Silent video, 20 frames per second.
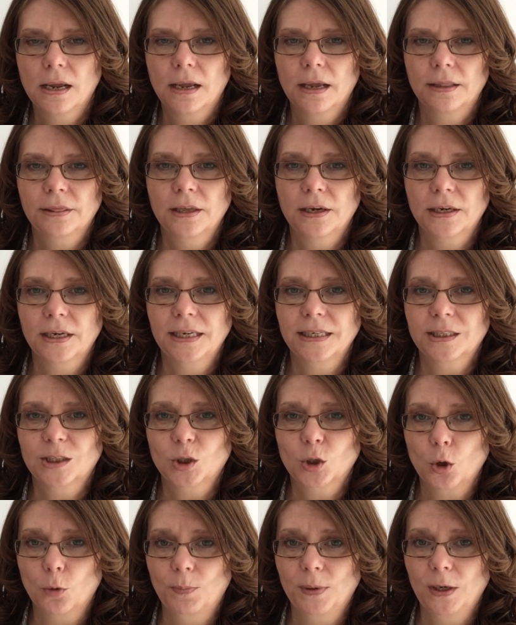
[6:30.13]
that is
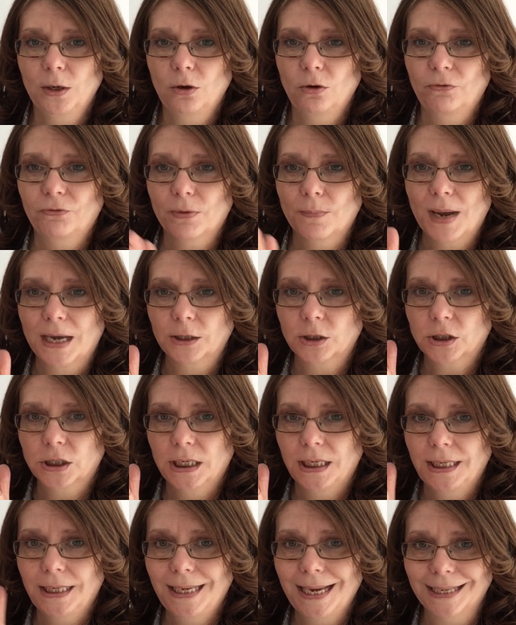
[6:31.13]
stopping you from
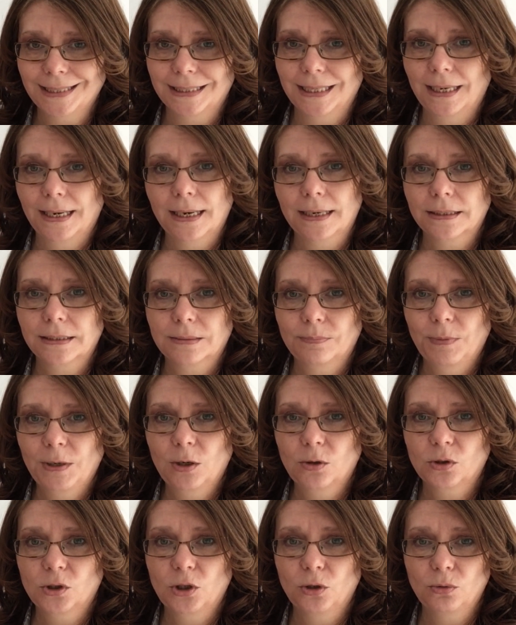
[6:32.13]
actually getting it
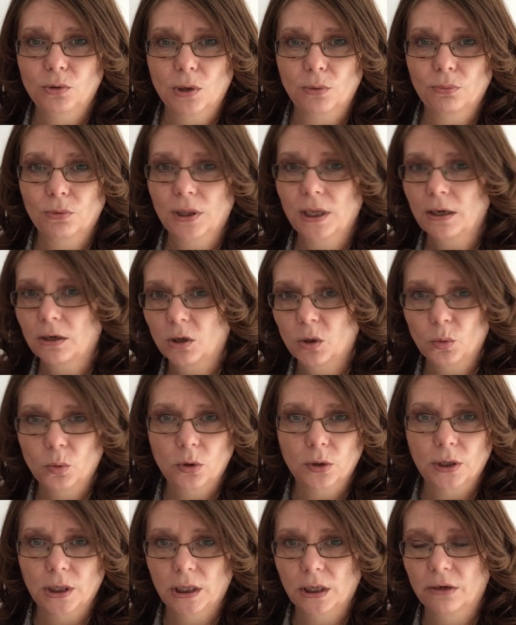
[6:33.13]
because you don't think you're
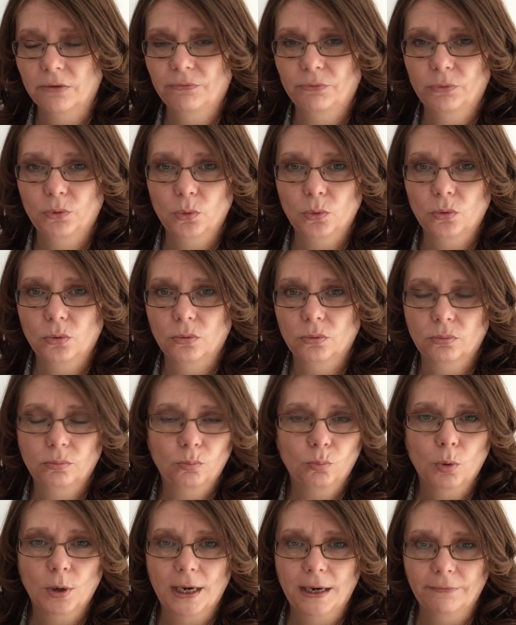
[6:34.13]
good enough or
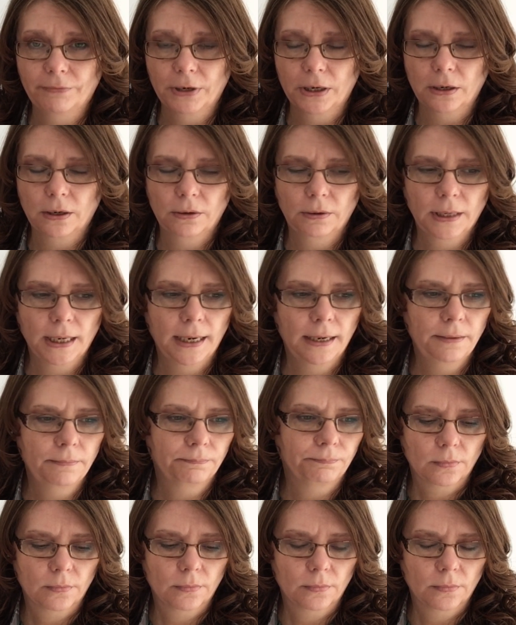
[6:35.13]
whatever, okay?
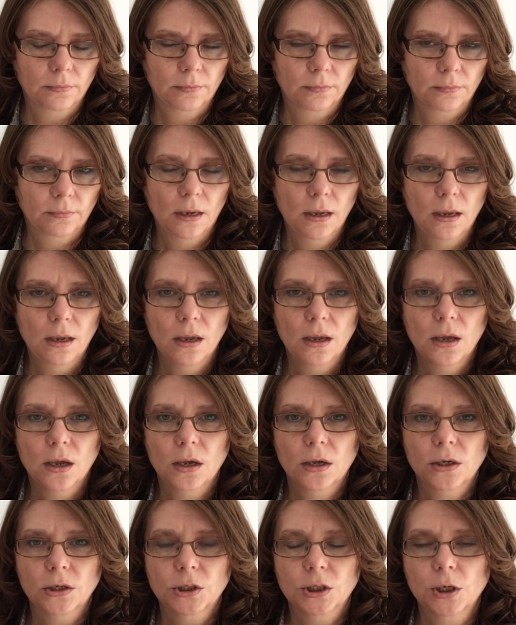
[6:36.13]

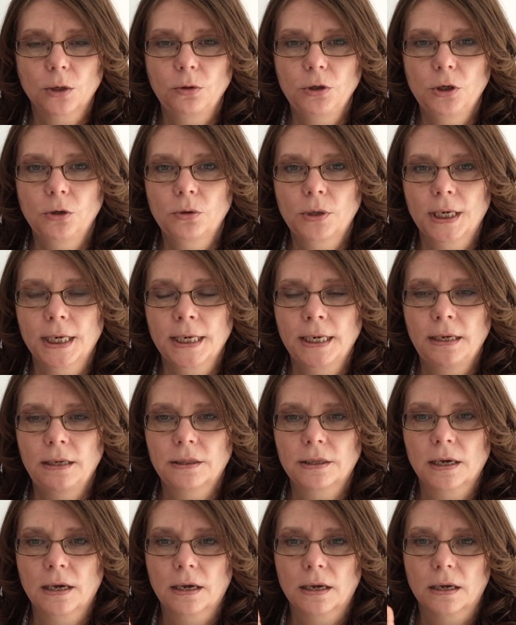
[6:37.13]
So you can
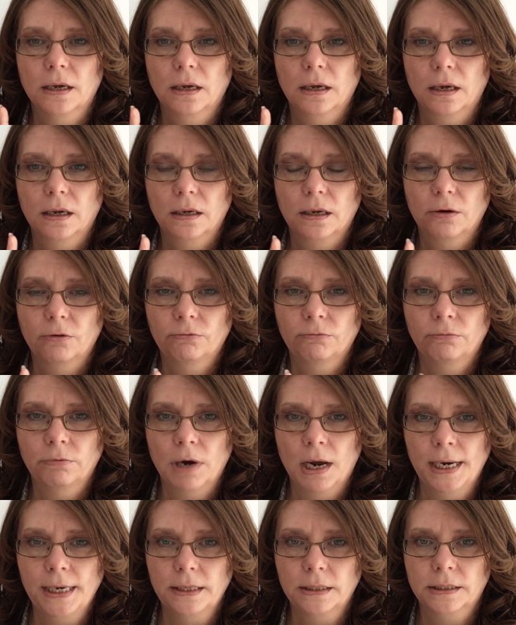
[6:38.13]
either
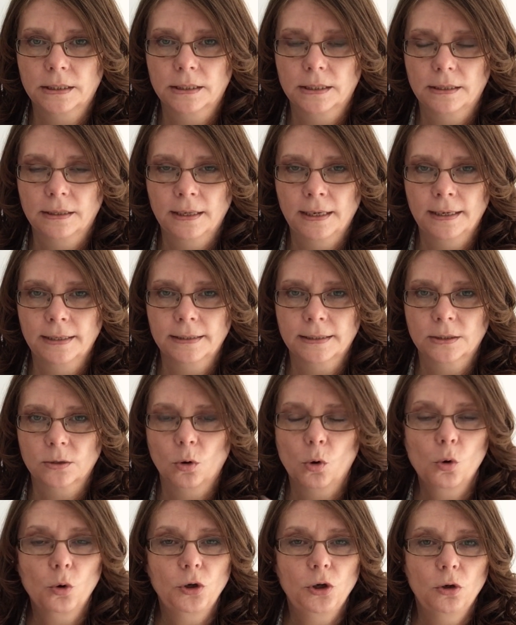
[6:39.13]
write this
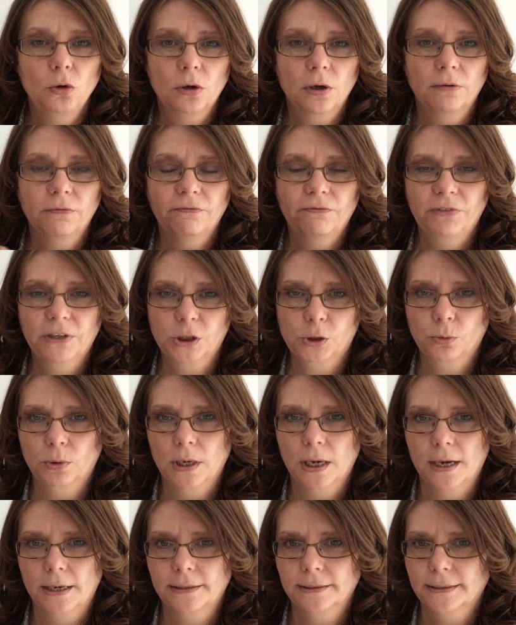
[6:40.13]
or you can
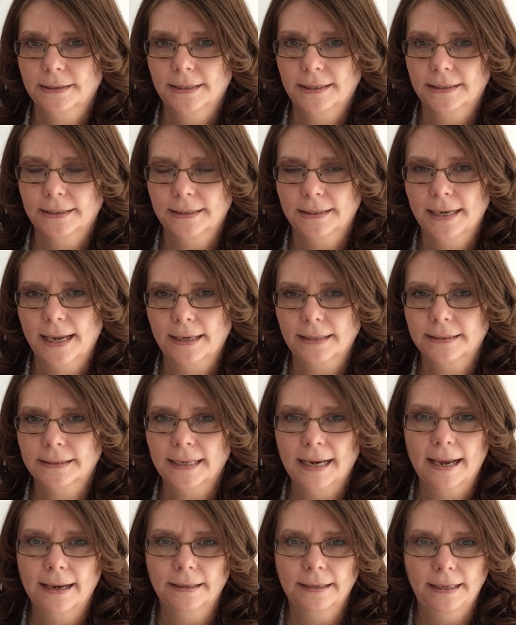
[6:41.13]
visualize this next
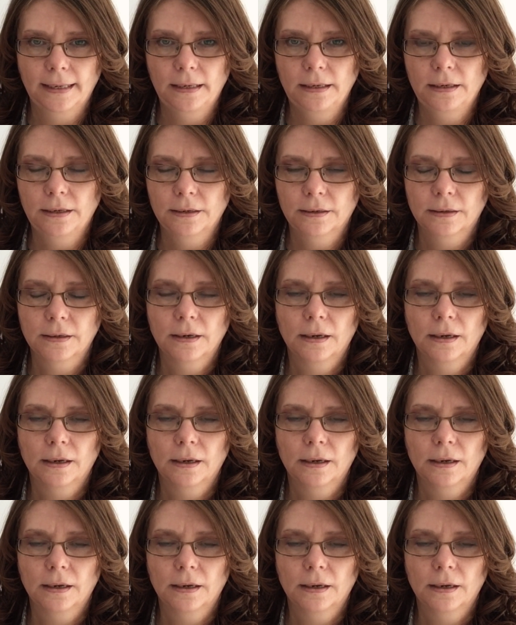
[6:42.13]
technique.